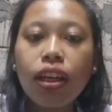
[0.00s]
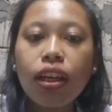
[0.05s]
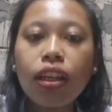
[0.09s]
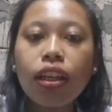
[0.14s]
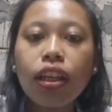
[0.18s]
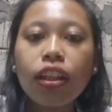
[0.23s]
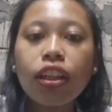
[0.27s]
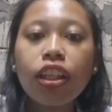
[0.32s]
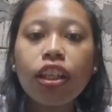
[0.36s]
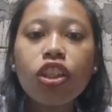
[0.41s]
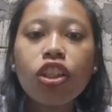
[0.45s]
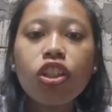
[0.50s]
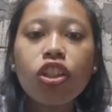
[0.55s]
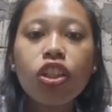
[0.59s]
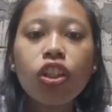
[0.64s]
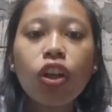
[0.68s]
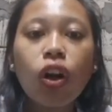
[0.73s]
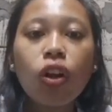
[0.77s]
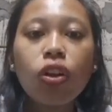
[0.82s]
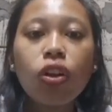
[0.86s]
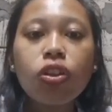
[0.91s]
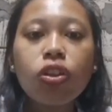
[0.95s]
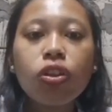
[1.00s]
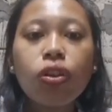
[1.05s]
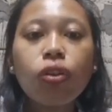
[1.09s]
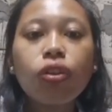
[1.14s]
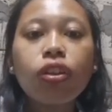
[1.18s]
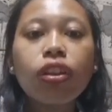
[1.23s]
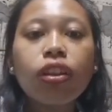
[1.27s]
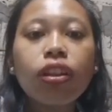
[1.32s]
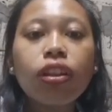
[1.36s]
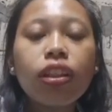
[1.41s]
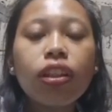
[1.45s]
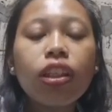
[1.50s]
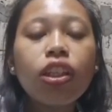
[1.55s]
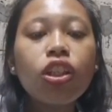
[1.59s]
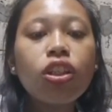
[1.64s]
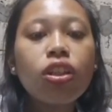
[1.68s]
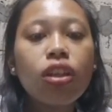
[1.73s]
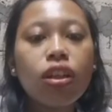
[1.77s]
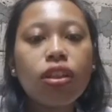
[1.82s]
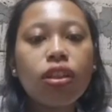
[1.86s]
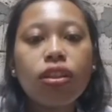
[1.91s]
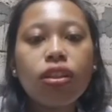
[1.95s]
the teacher also
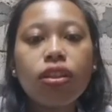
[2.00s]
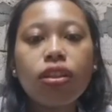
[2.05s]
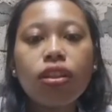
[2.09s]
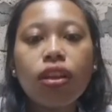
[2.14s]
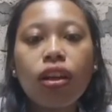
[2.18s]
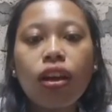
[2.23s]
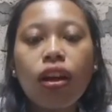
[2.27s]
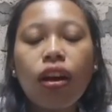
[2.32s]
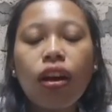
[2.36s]
teaches